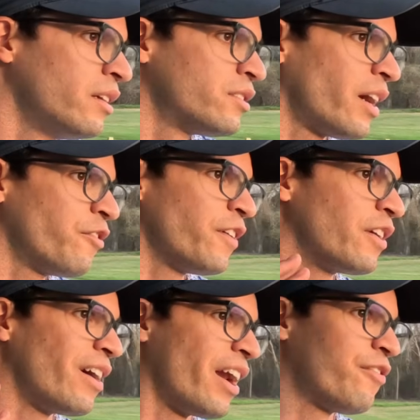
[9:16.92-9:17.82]
trying to
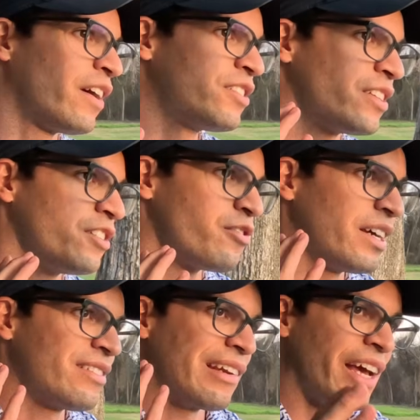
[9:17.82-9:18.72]
figure out if I should
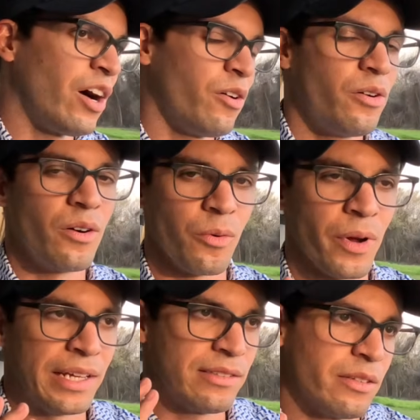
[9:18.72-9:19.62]
address it now or
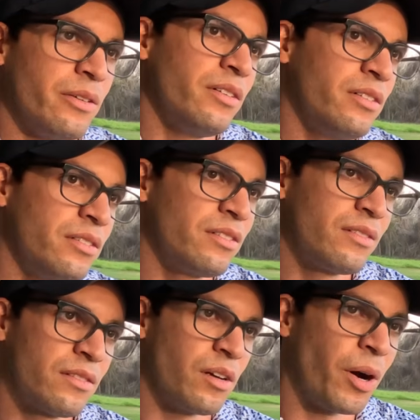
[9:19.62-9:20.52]
wait till
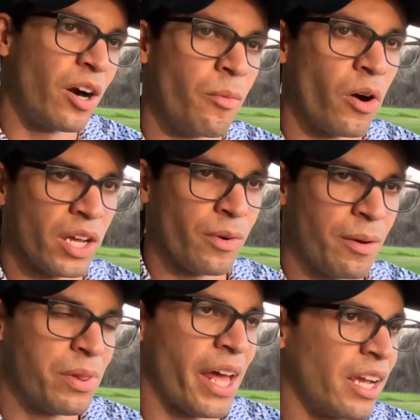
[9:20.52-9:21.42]
tomorrow morning when
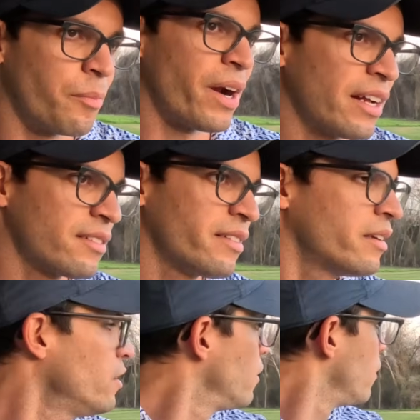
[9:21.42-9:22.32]
I'm planning on practicing.